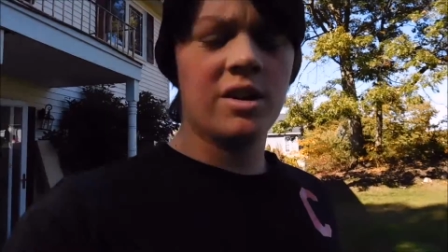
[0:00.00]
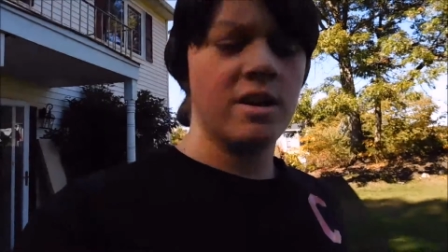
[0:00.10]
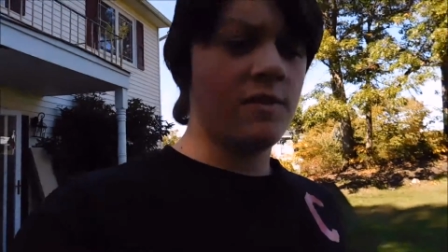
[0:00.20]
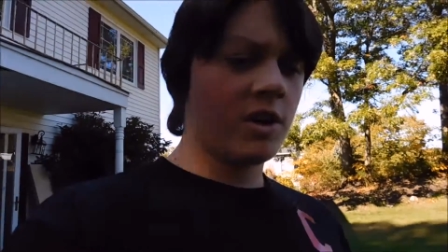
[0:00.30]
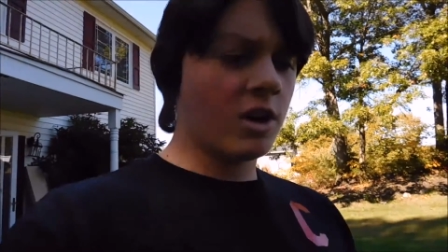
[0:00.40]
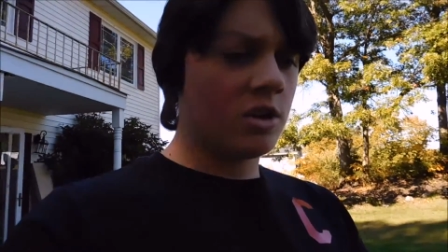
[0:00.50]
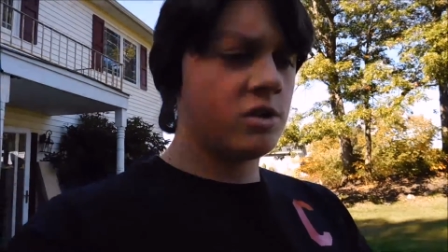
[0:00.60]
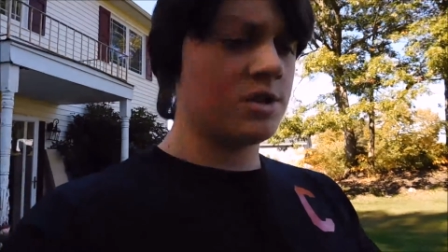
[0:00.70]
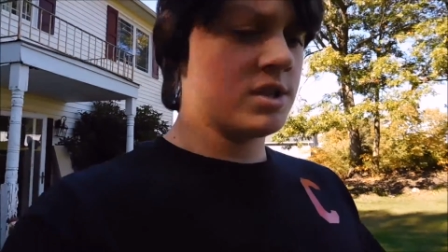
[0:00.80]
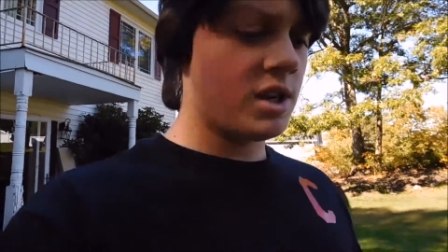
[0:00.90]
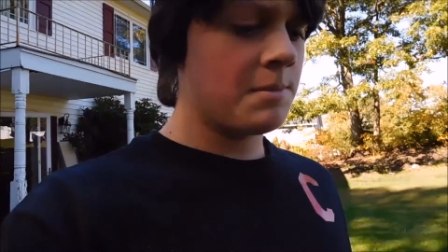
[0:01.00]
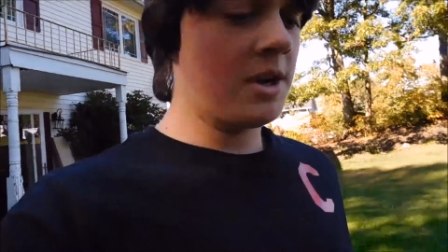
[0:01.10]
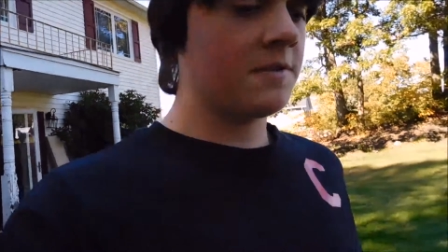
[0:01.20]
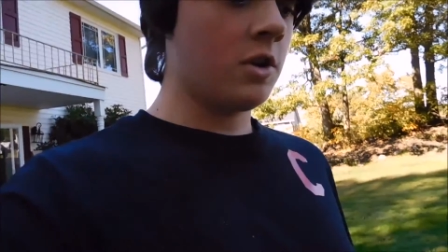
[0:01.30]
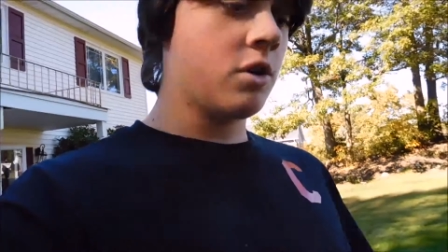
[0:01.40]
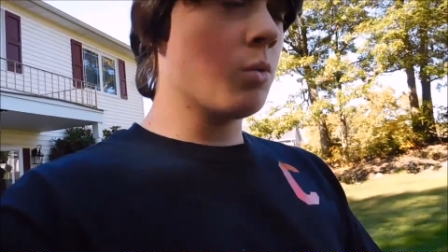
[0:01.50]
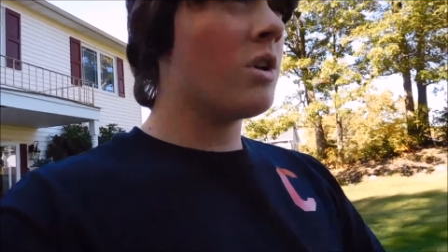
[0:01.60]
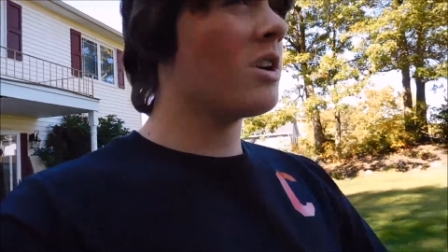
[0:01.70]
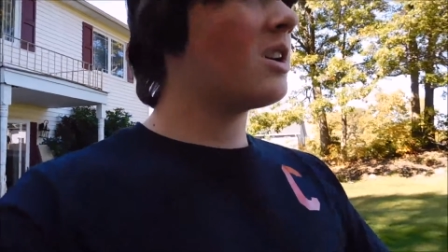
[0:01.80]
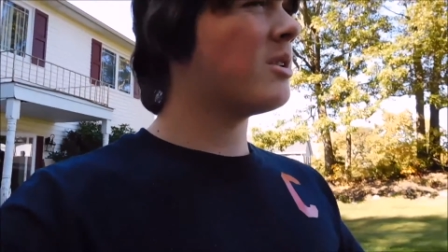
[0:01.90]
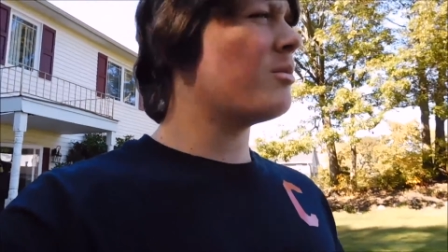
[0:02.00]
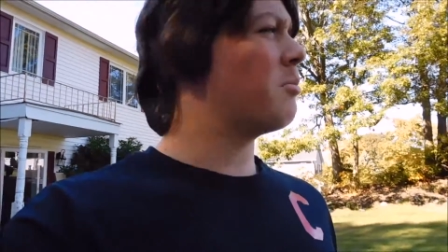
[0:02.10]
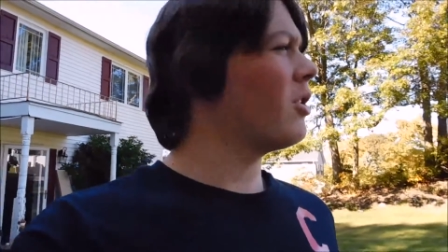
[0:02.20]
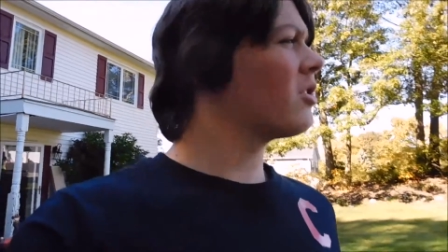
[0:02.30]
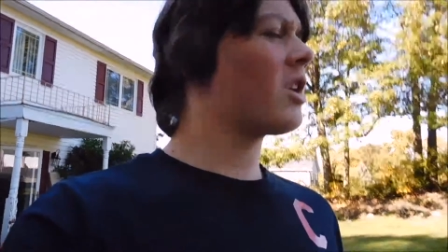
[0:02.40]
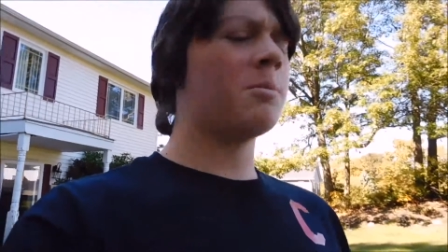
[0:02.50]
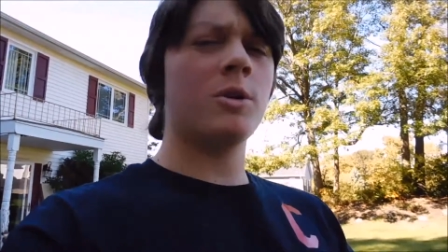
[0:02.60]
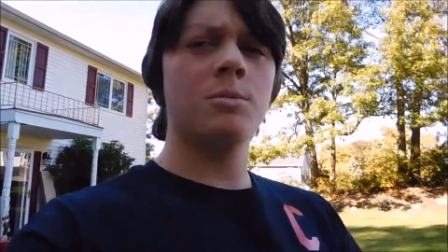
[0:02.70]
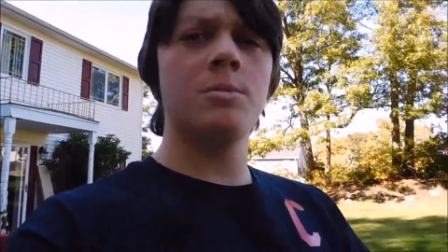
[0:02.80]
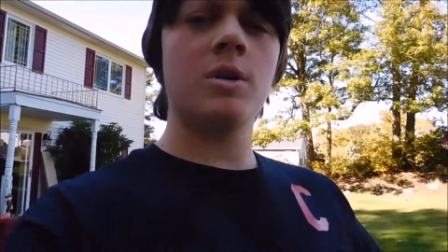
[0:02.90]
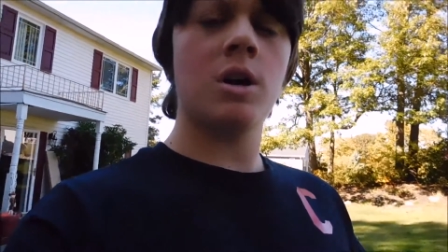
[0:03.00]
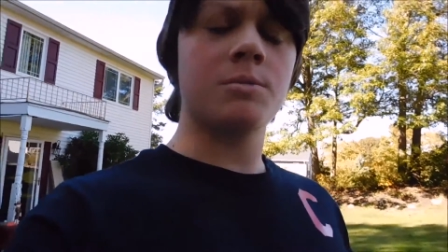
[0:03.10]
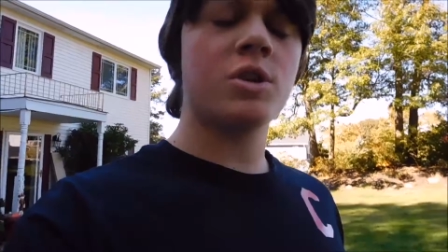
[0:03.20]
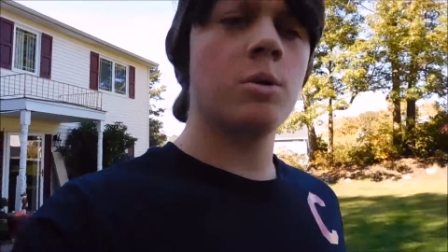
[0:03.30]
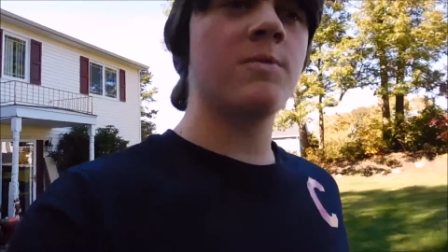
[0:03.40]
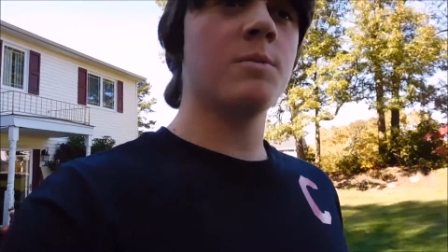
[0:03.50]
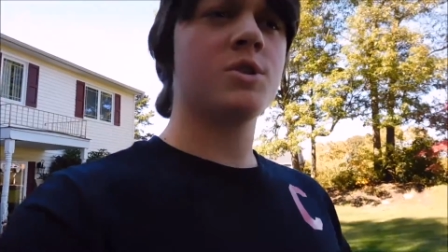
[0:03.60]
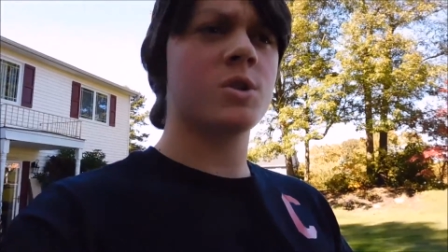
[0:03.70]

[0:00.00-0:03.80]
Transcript: Cutting it very close to the time I have to go to work, my brother come home comes home from